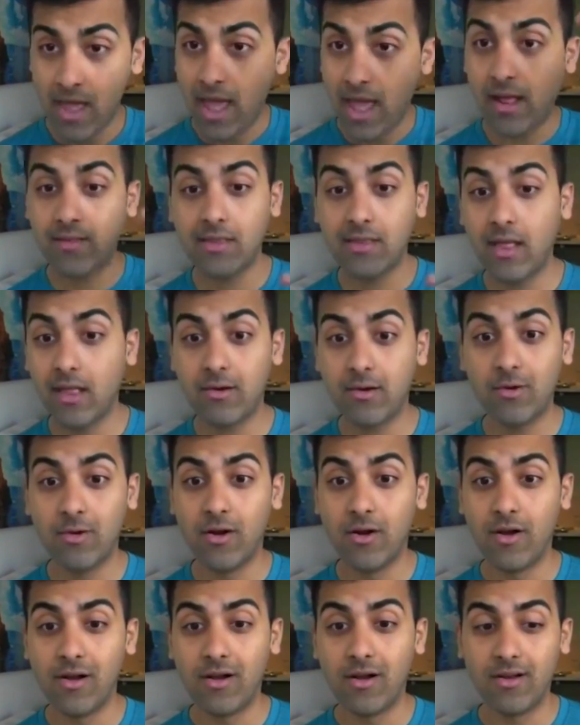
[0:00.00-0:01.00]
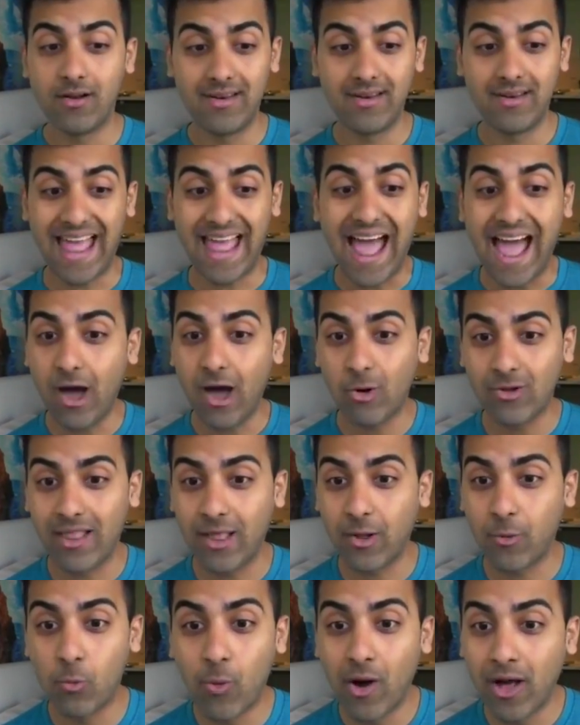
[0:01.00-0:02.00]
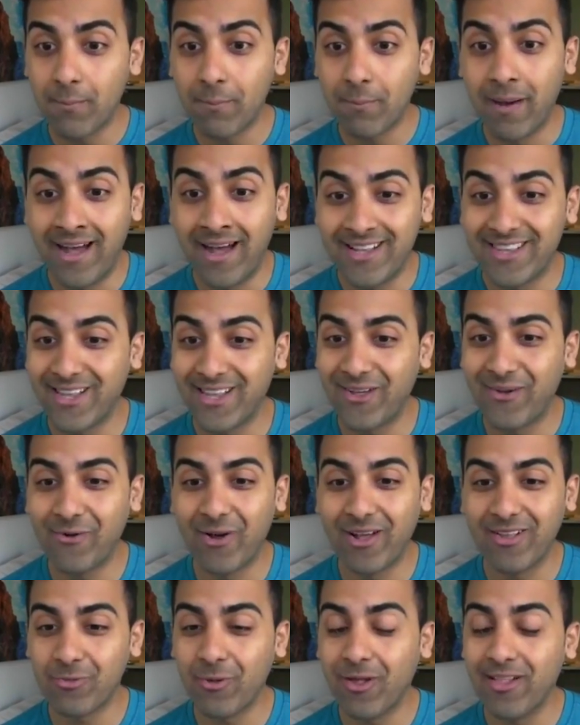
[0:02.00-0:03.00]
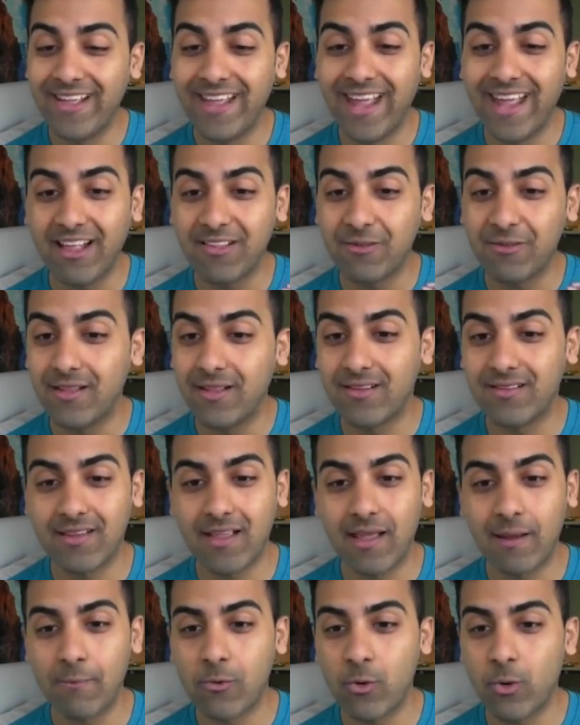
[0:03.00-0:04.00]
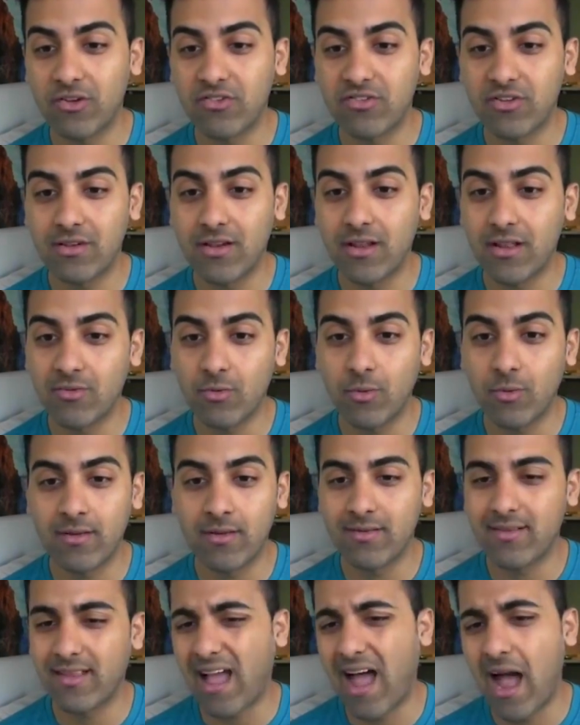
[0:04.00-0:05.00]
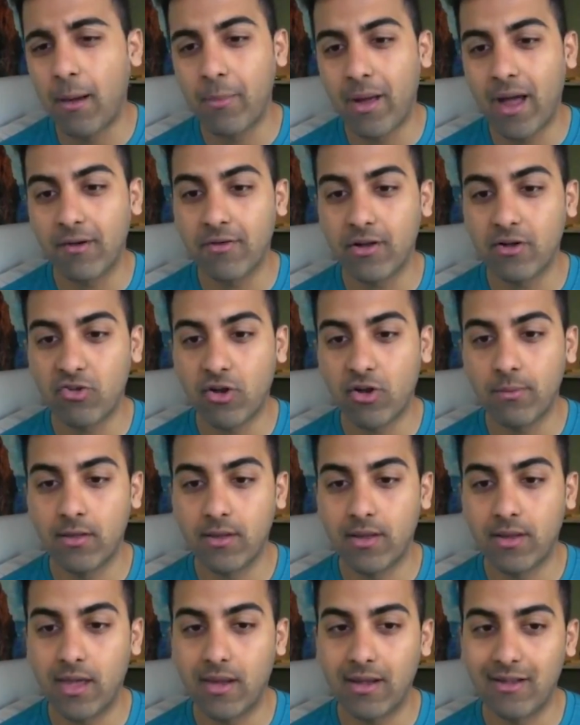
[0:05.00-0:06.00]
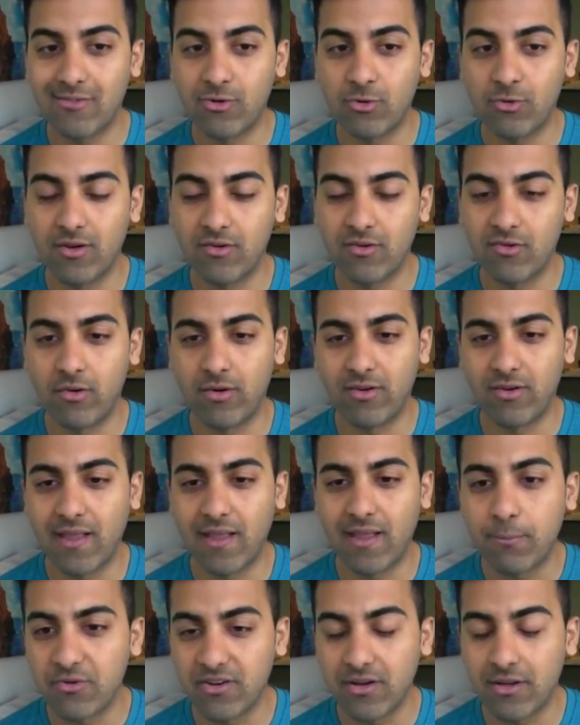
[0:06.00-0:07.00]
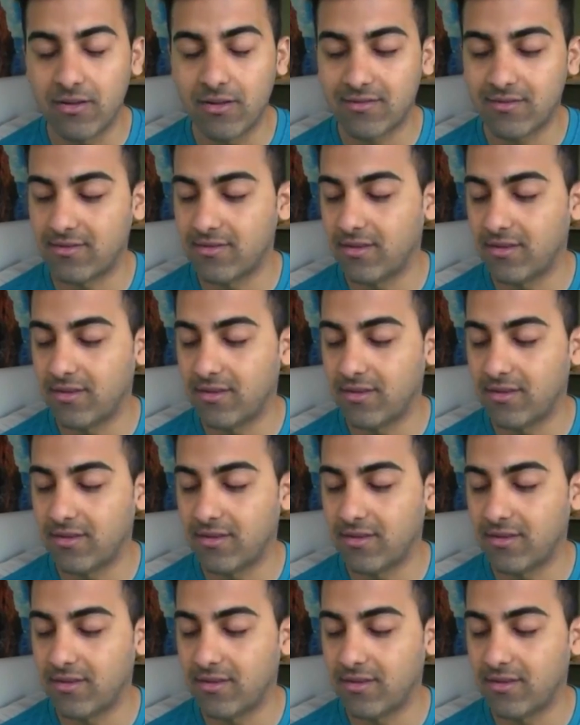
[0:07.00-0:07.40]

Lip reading: And then now, like 1 month ago as well, he asked me the same question as well. He's like, I'm having trouble getting through the receptionists.